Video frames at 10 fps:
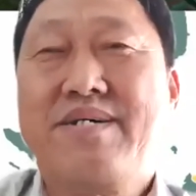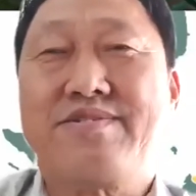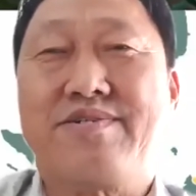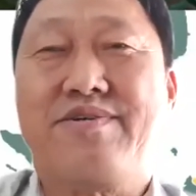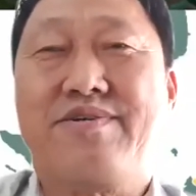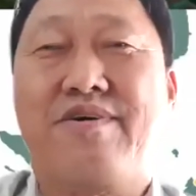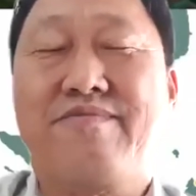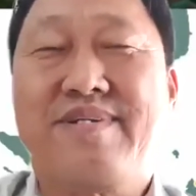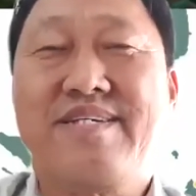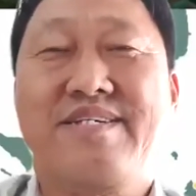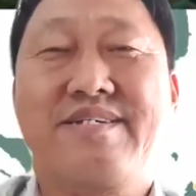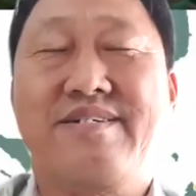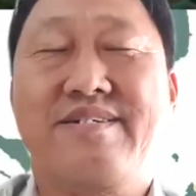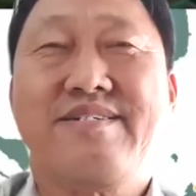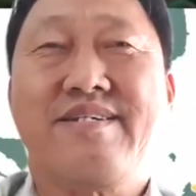So over these
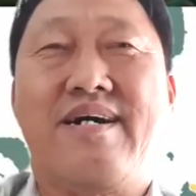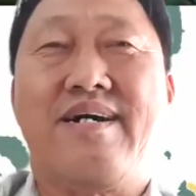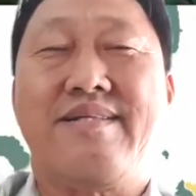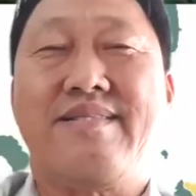years, uh,